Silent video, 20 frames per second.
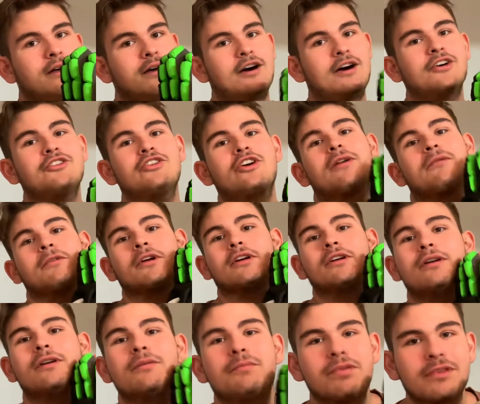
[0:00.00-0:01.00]
Under Armour,
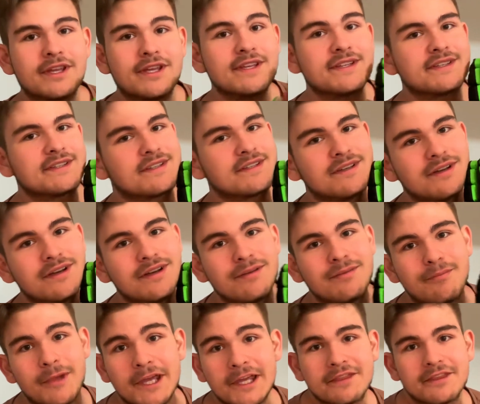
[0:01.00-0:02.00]
please
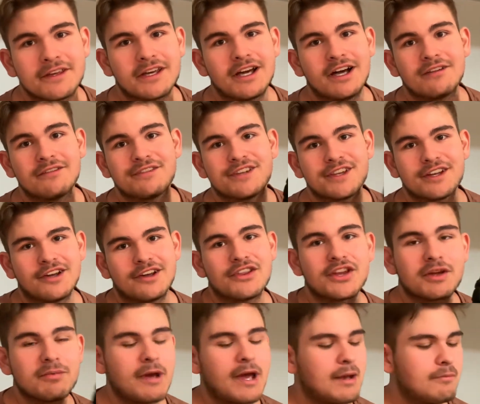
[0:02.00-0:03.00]
make the cuffs like on the
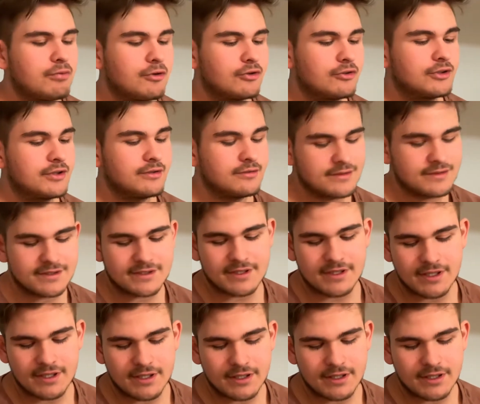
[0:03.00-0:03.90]
Command Pro 2s,